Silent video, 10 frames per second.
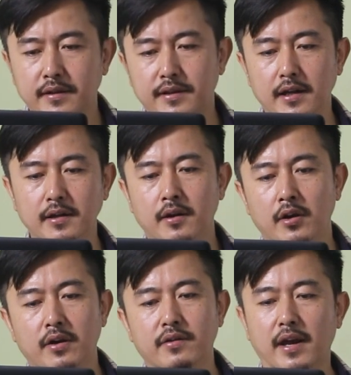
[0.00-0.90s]
Then
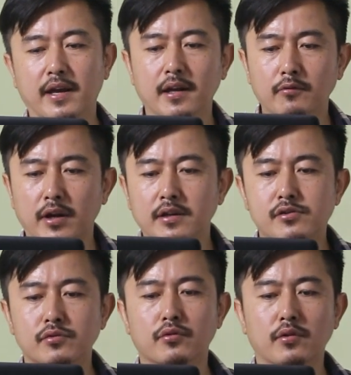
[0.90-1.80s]

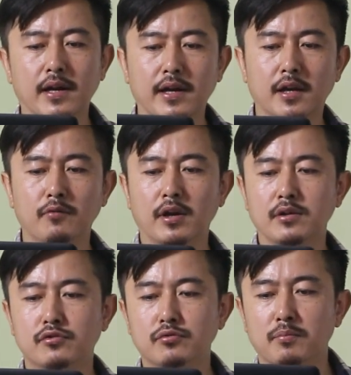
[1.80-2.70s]
Ronald Reagan went to